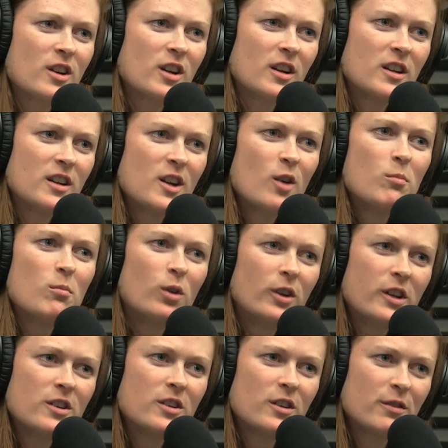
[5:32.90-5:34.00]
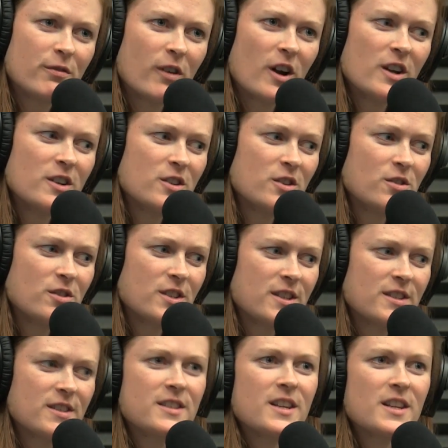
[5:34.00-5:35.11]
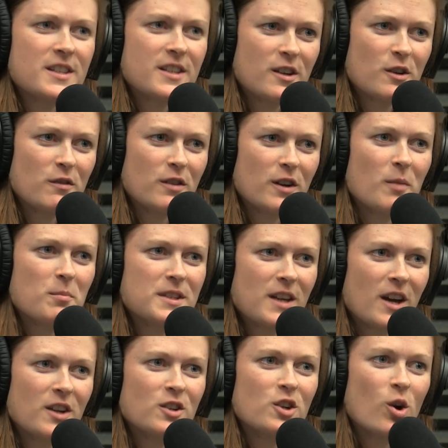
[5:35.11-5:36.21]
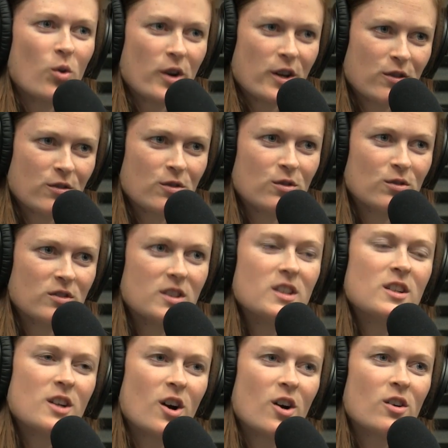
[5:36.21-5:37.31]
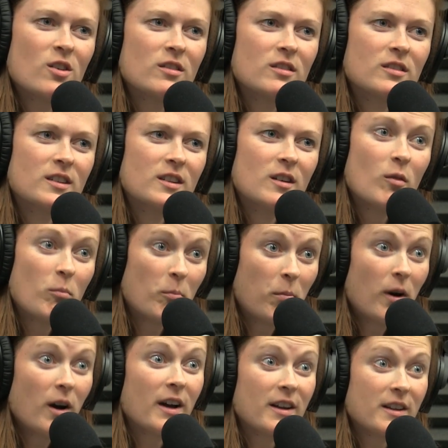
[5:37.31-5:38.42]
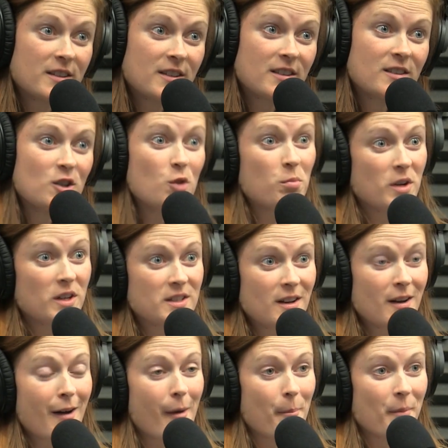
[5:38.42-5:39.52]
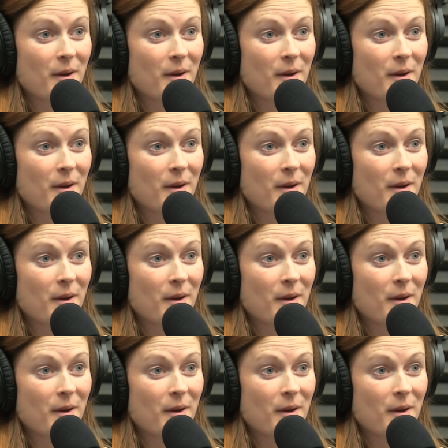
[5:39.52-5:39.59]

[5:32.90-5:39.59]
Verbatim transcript: the, you know, bully your friend who's sensitive and upset and going right. through, you know. Right. But you picked it up.